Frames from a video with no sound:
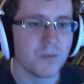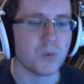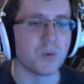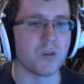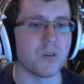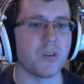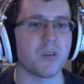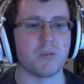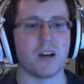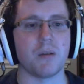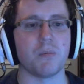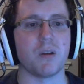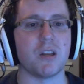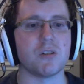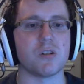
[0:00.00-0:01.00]
for
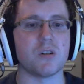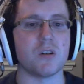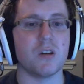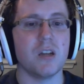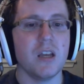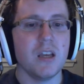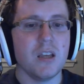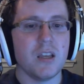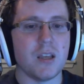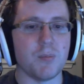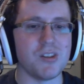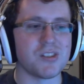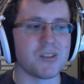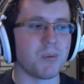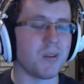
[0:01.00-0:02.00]
Lethrai Ranger, it
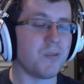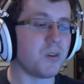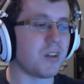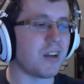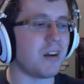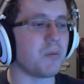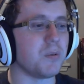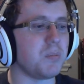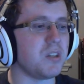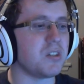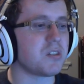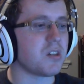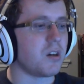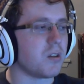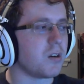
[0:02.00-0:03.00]
means something for Direwood
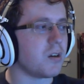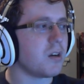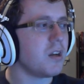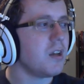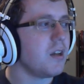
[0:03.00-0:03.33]
Beast Collar.